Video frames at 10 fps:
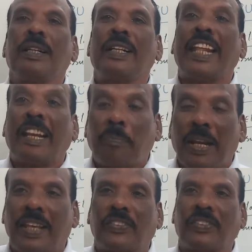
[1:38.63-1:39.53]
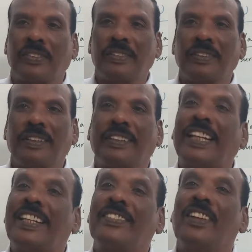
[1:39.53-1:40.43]
take place?
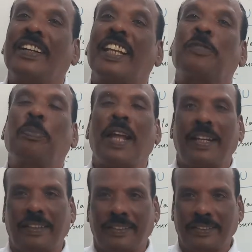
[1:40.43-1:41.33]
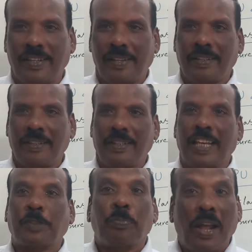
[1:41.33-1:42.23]
That is not explained.
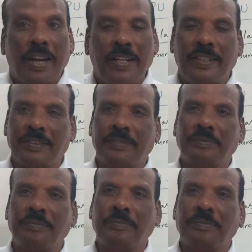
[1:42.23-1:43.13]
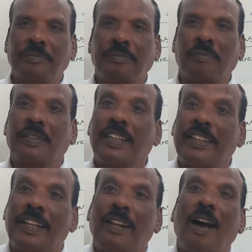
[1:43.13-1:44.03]
Explained in
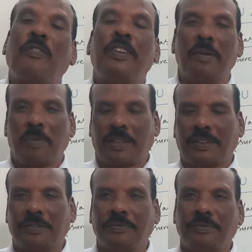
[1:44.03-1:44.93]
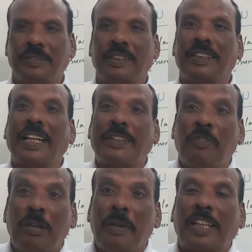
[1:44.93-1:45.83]
the law of demand. That
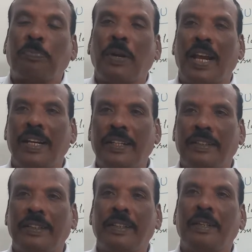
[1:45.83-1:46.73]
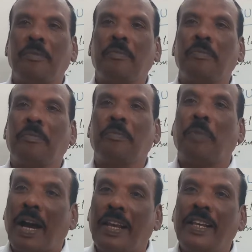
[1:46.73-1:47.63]
will be explained
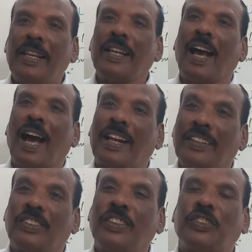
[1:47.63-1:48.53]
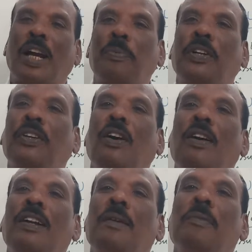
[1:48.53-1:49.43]
by another chapter
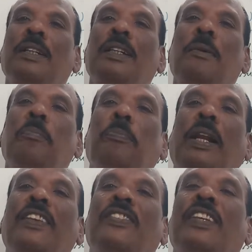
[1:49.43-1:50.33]
called price